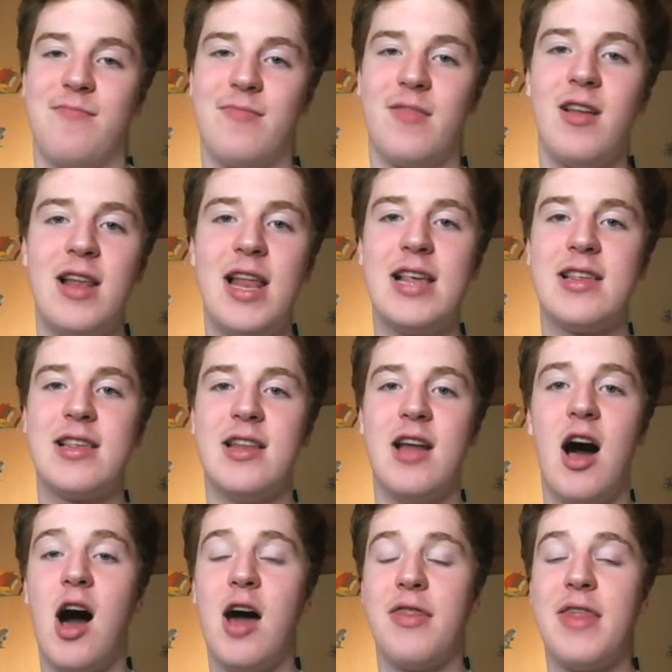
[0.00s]
listen,
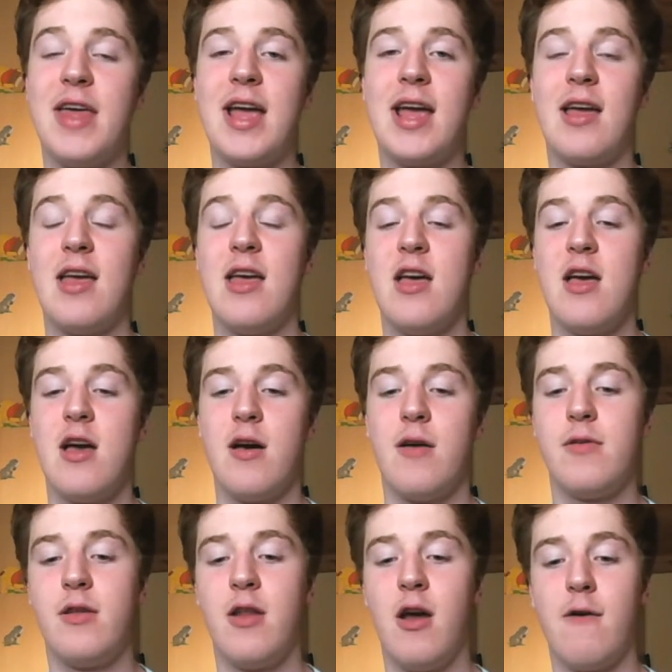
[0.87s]
I think."
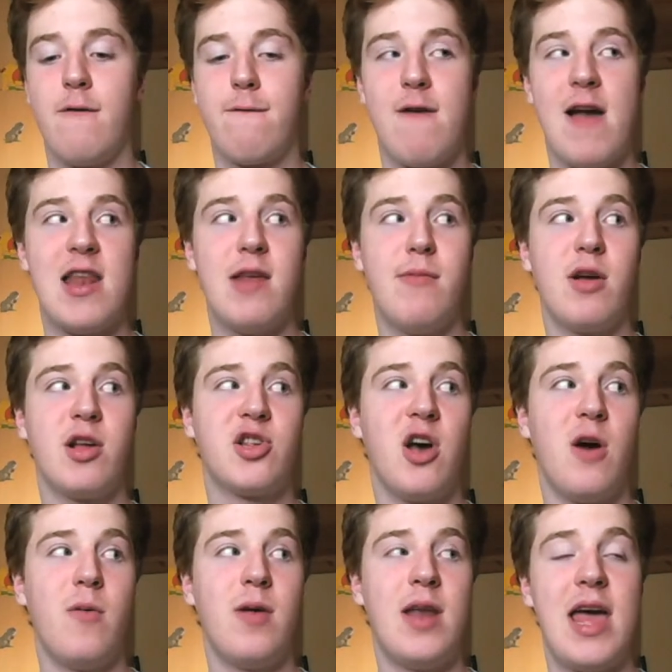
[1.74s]
Fred and
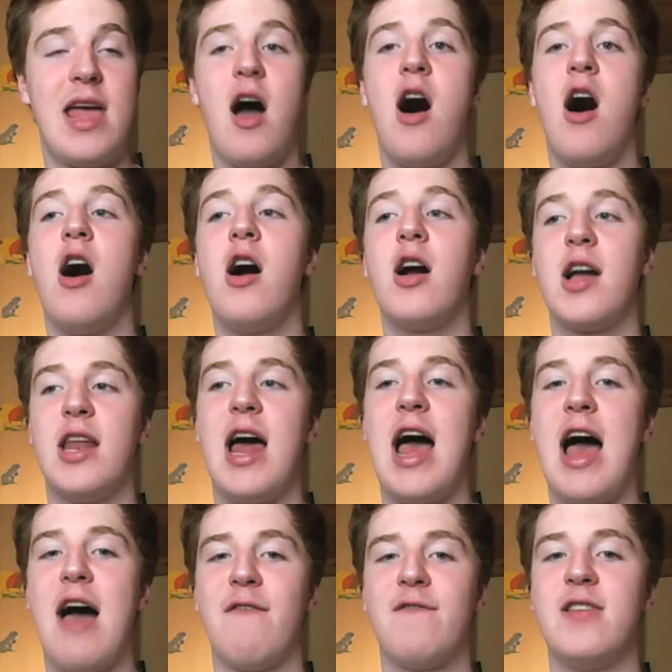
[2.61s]
McTominay are going to
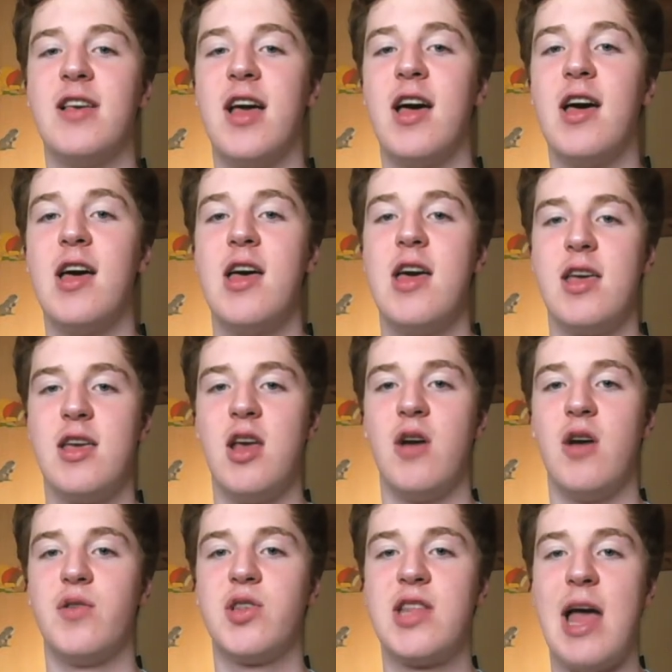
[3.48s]
have to,
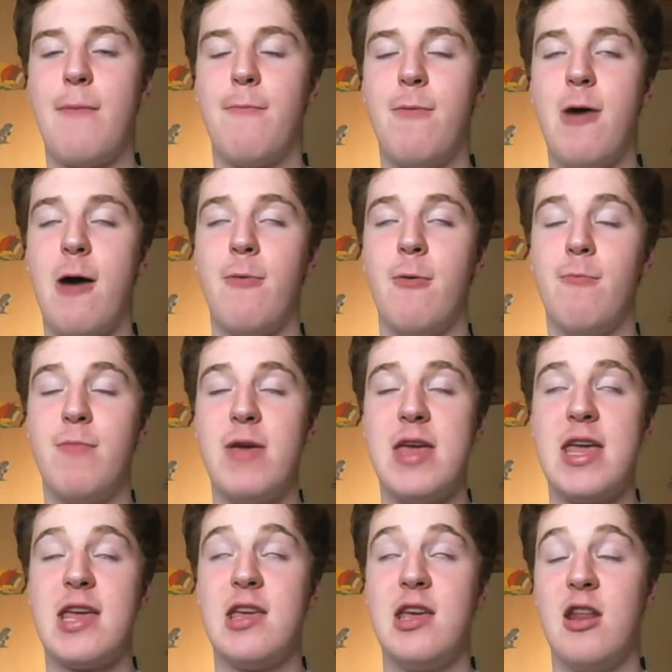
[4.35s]
step up and
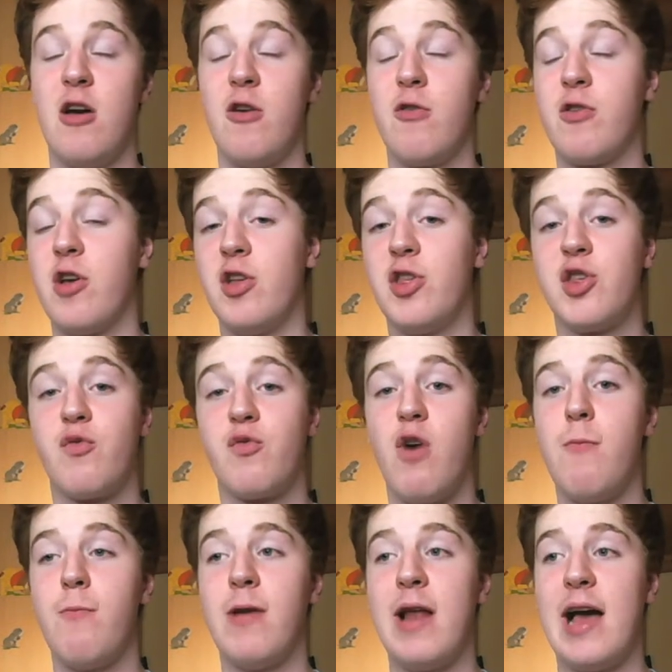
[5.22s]
be, good
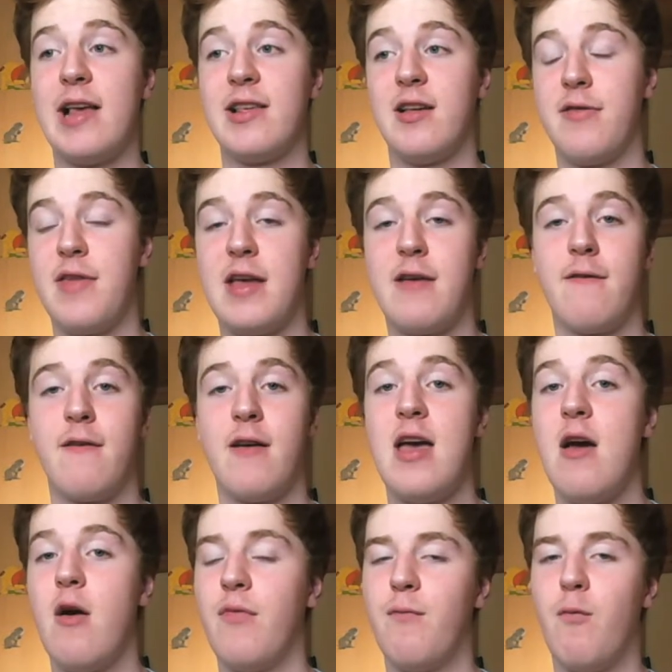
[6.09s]
squad players. And I think
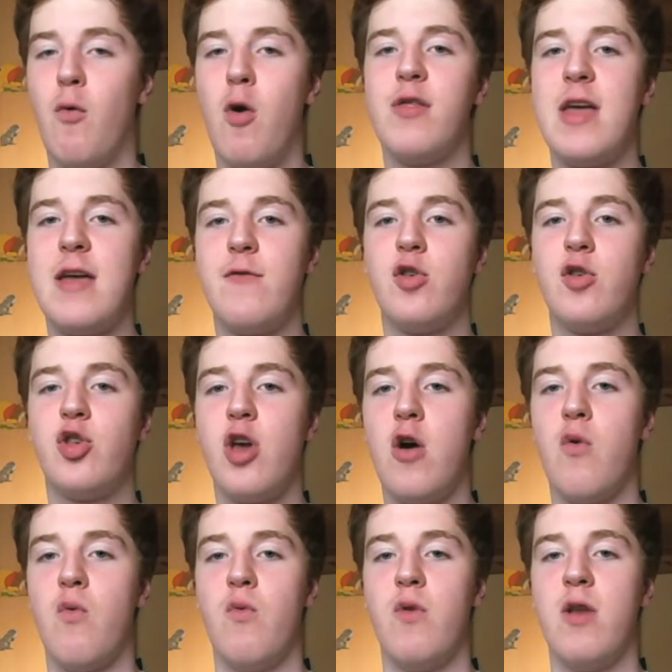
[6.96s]
what they've
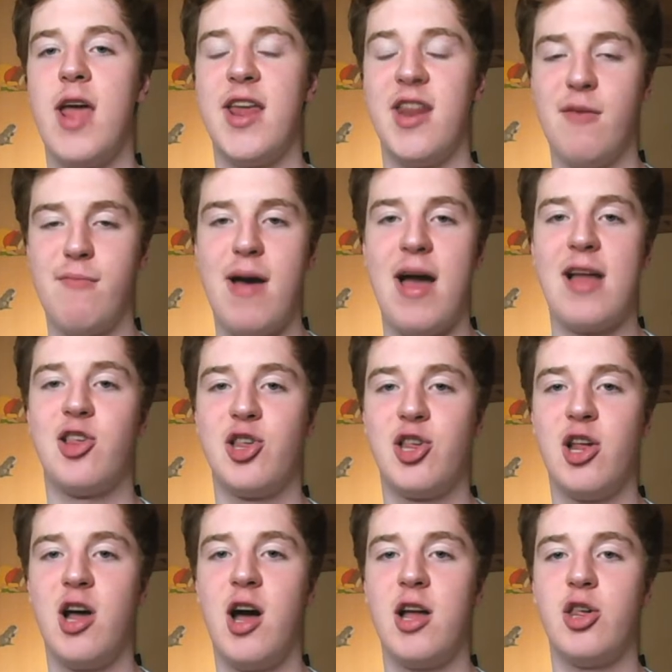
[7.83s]
shown in a
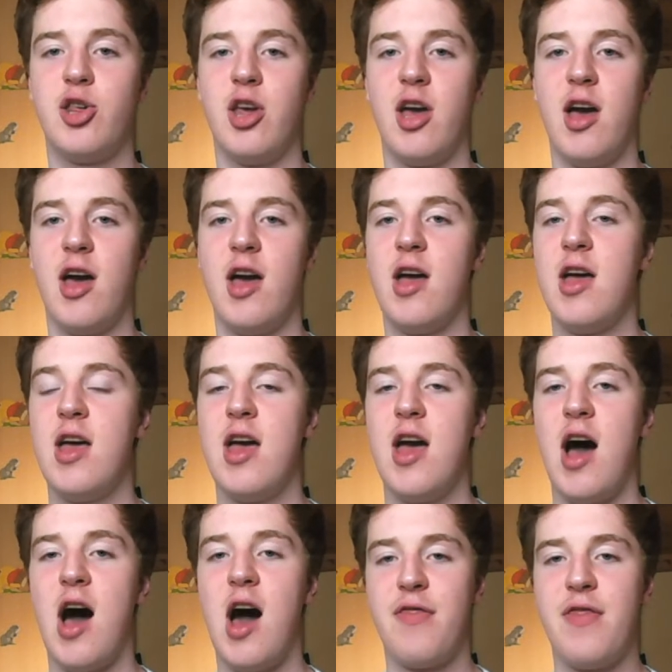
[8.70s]
Manchester United shirt,
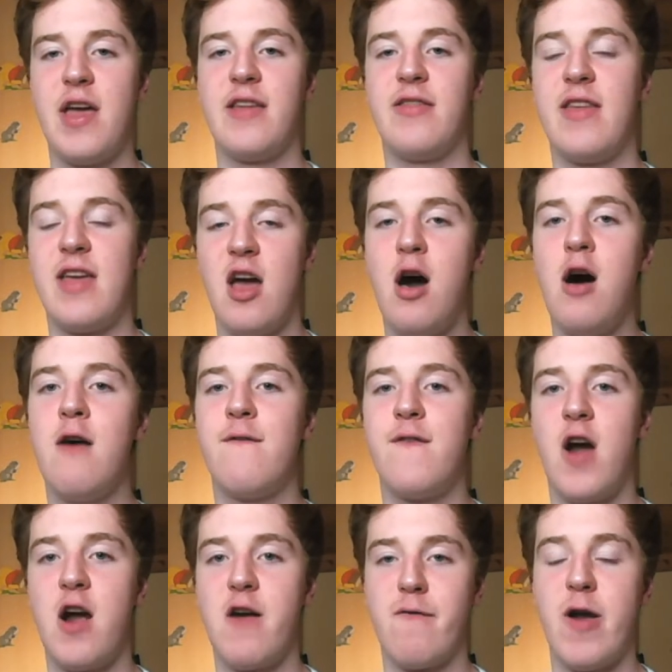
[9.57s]
I think they are
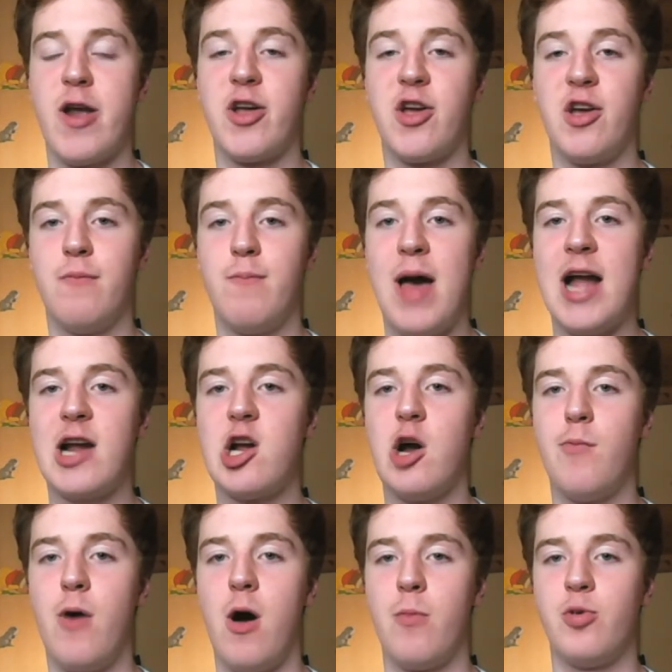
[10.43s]
very, very good
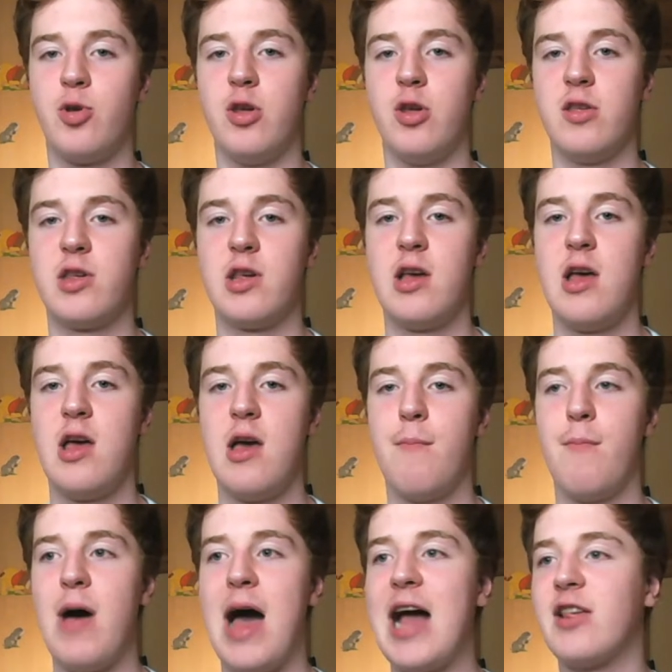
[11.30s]
backup options.
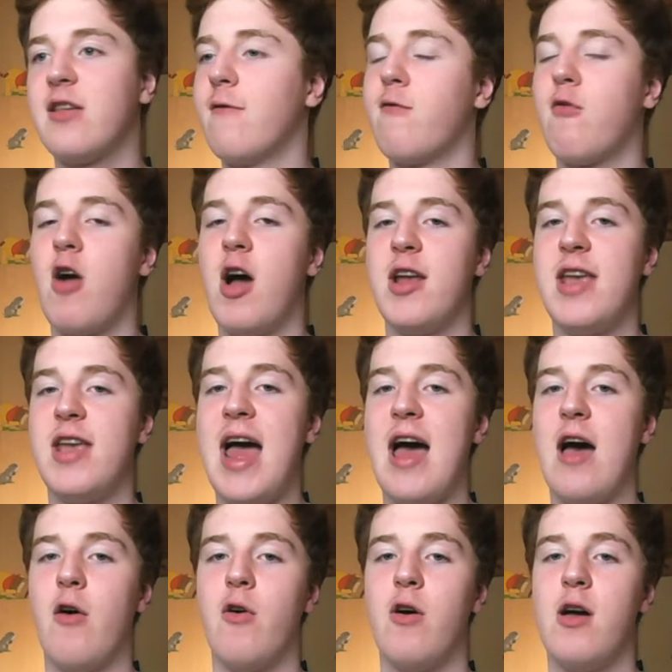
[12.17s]
But as of right
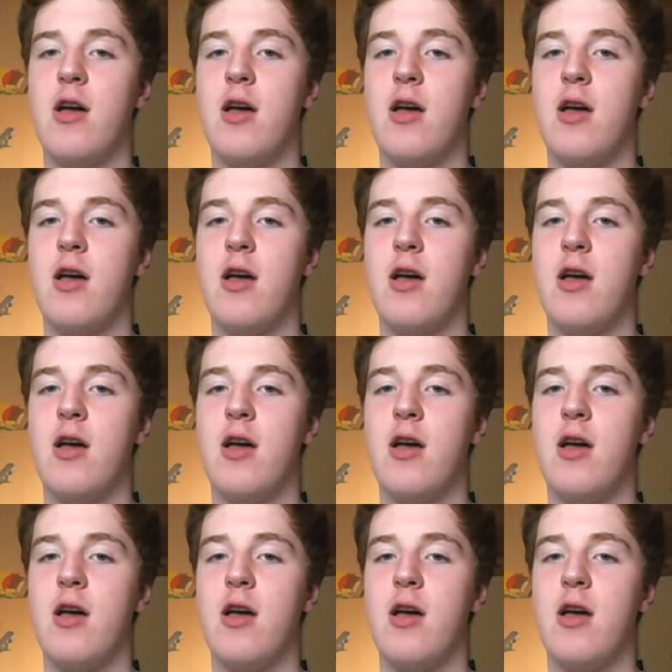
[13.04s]
now,